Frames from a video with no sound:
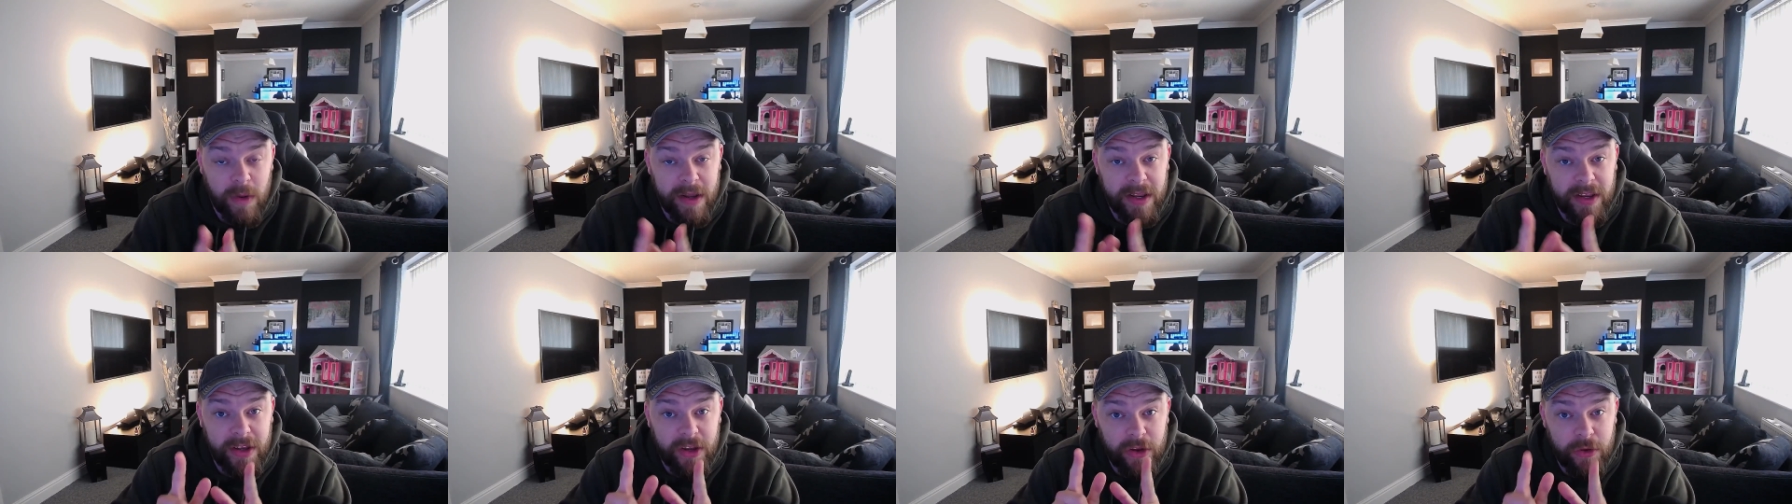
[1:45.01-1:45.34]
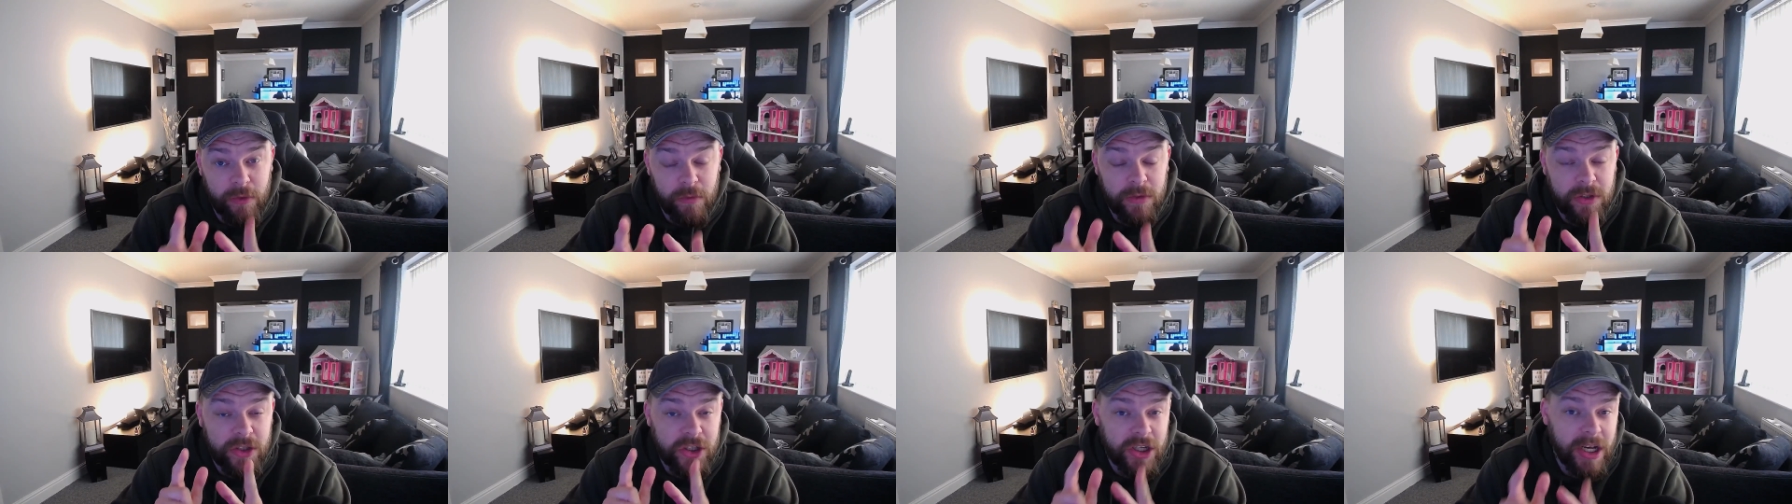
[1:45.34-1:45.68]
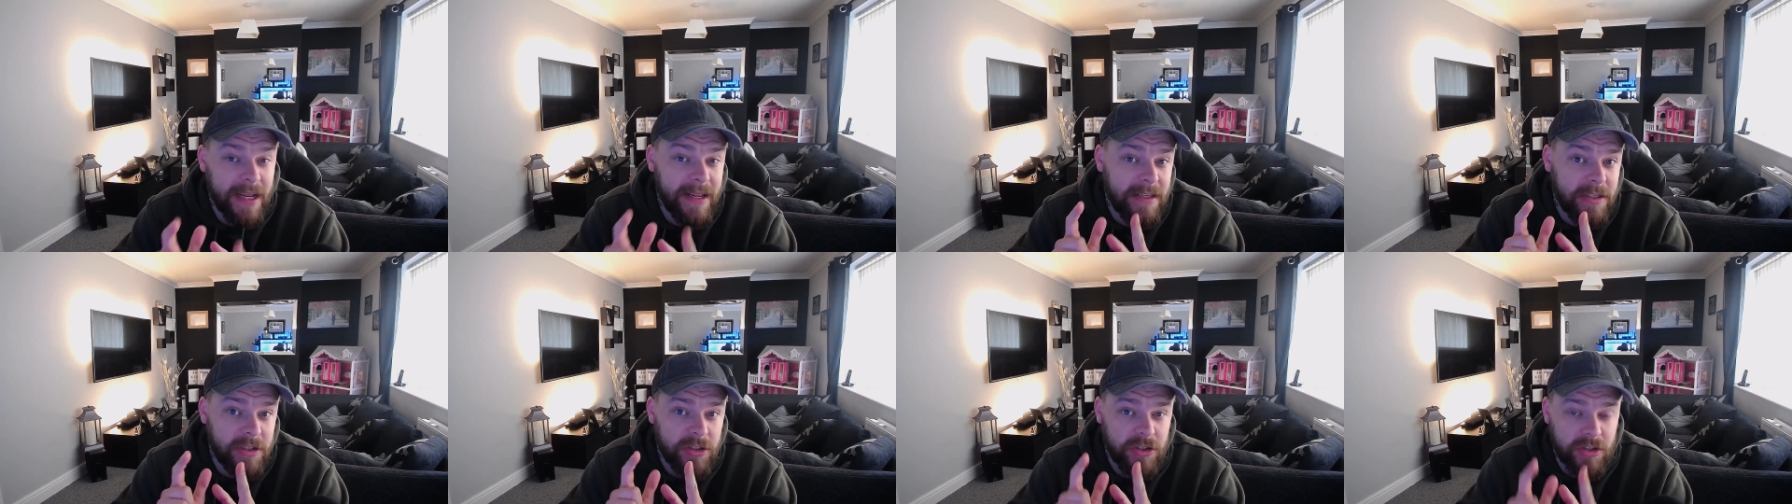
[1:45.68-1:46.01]
When you
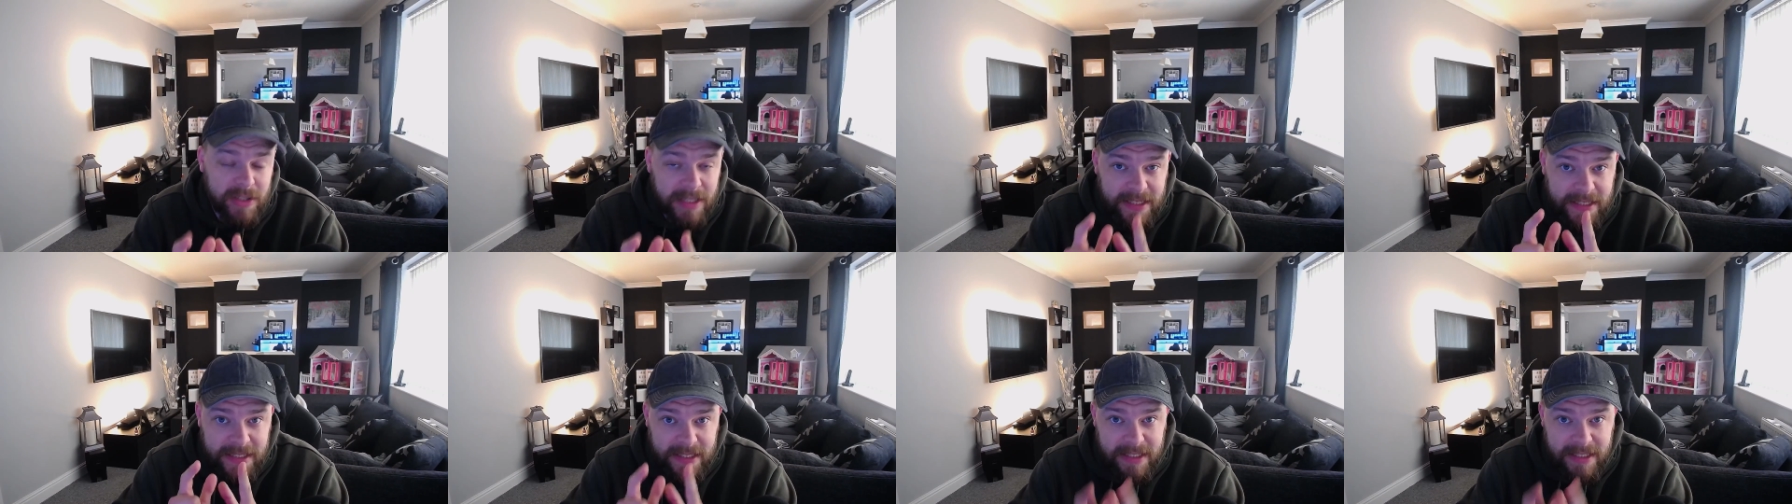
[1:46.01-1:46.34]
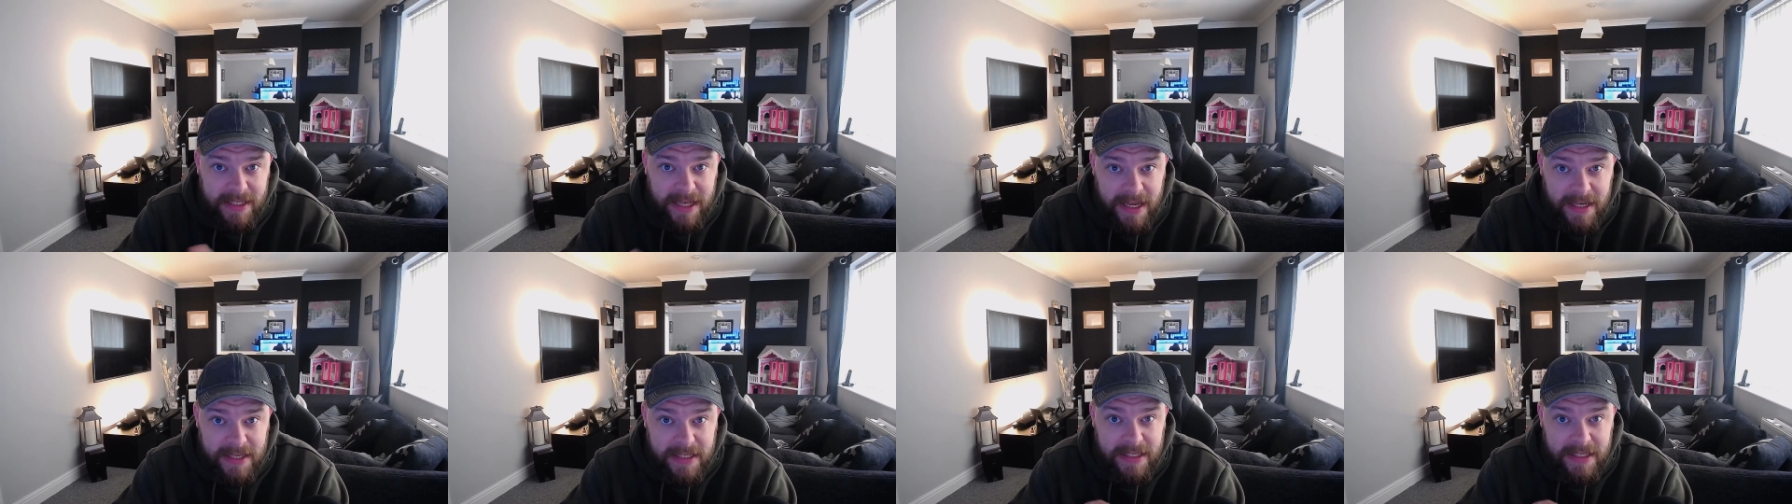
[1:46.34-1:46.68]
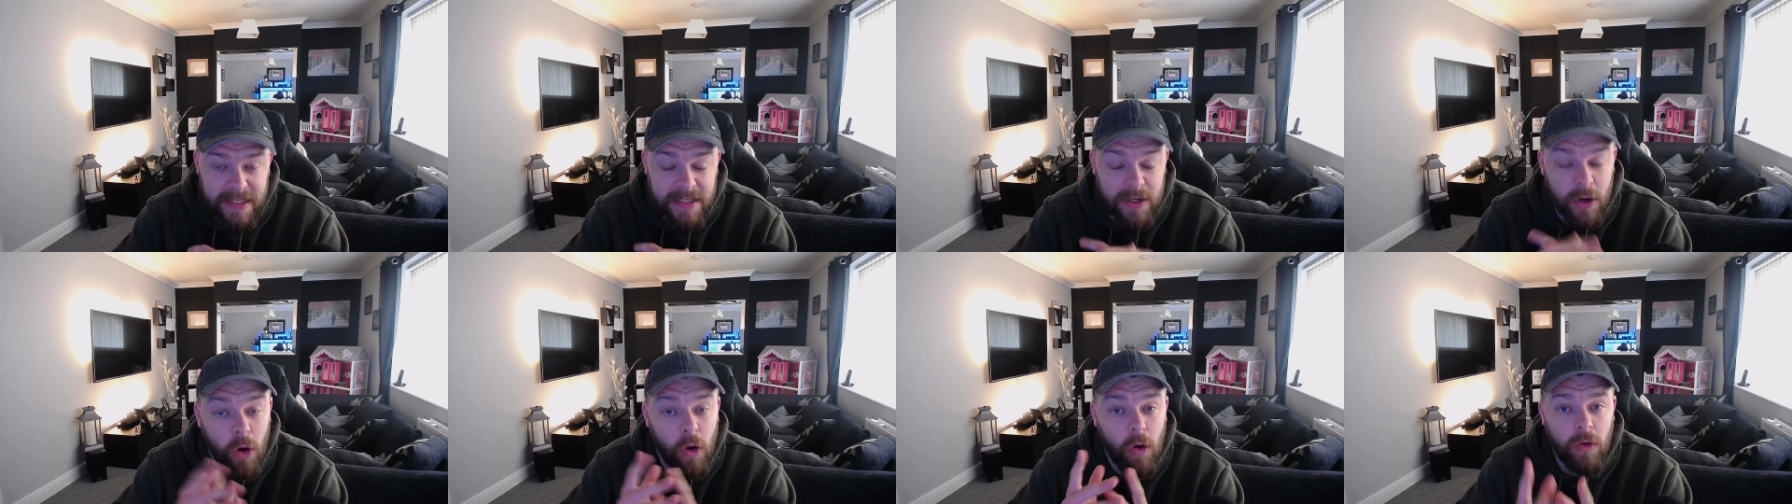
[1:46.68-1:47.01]
change this
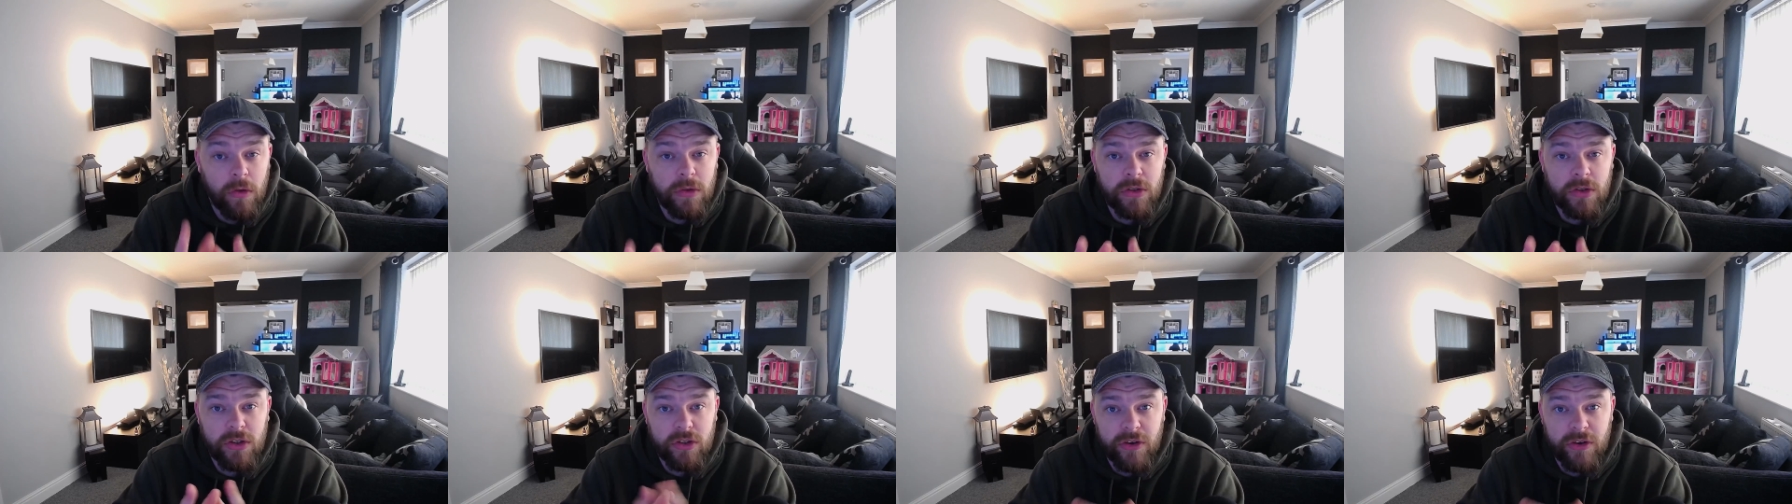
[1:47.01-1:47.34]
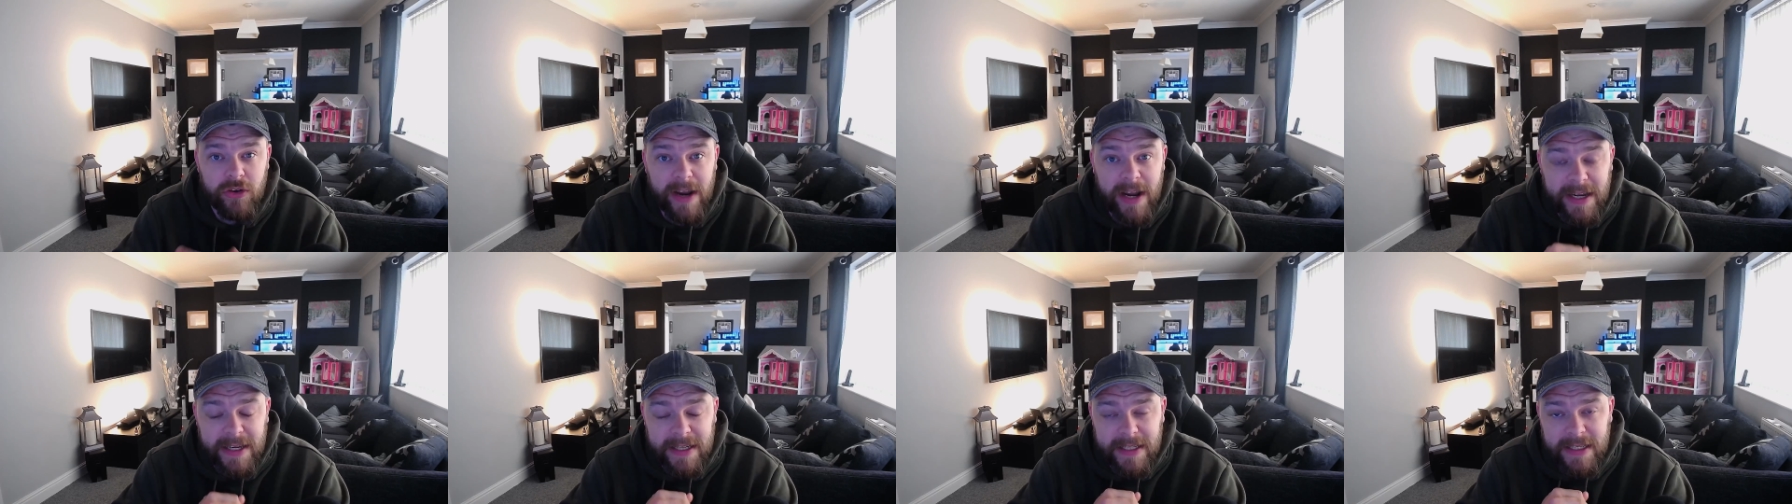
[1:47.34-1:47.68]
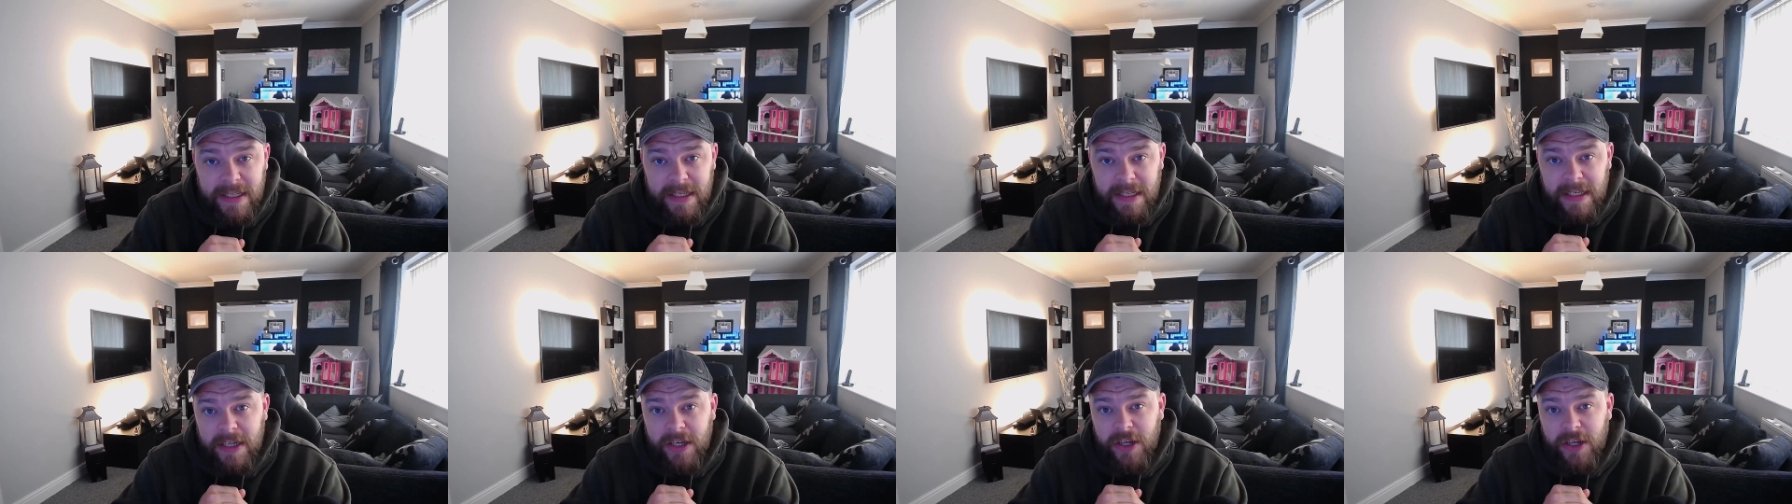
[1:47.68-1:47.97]
setting on Trakt,